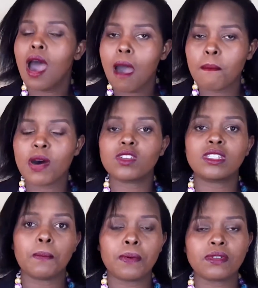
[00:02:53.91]
about
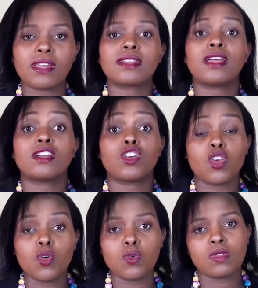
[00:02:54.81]
the project that
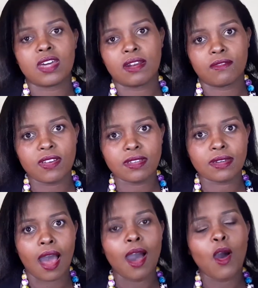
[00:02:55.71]
you, the
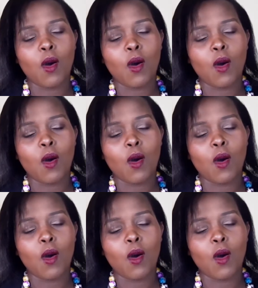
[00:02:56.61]
investor,